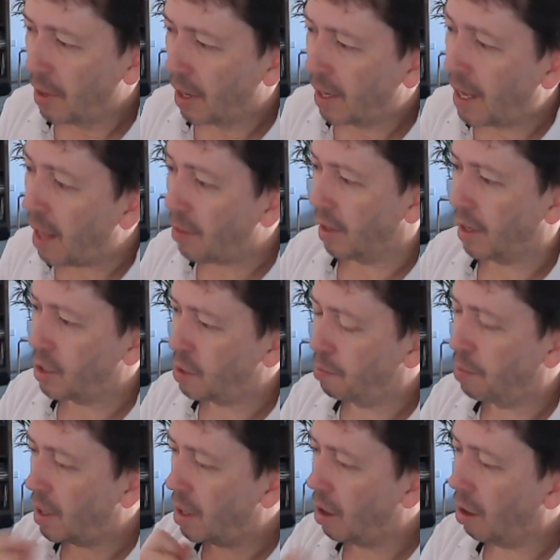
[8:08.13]
Get this,
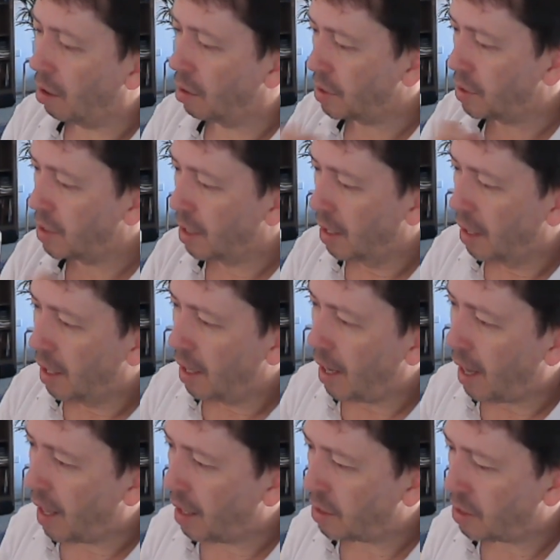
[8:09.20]
because
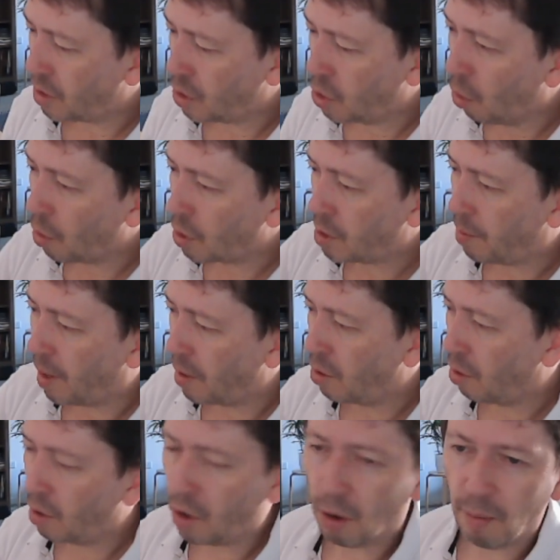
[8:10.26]
it talks about
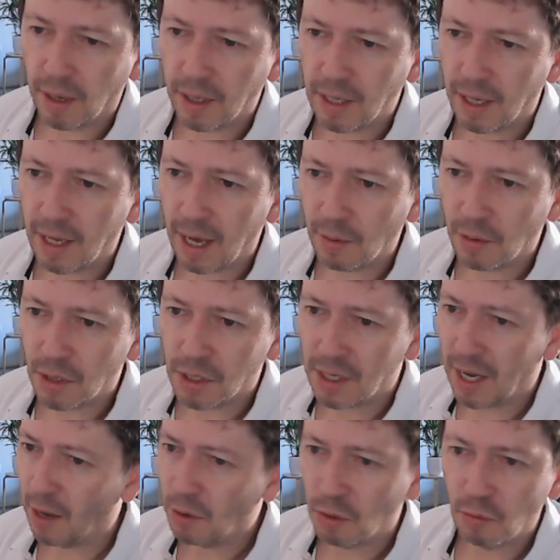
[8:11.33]
non-combat encounters and
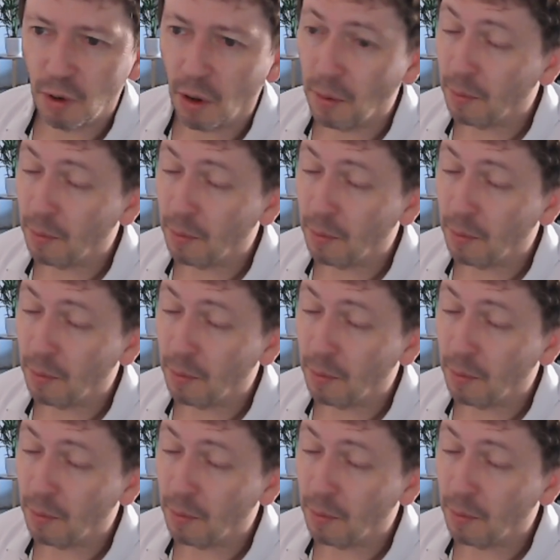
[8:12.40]
how to roll them,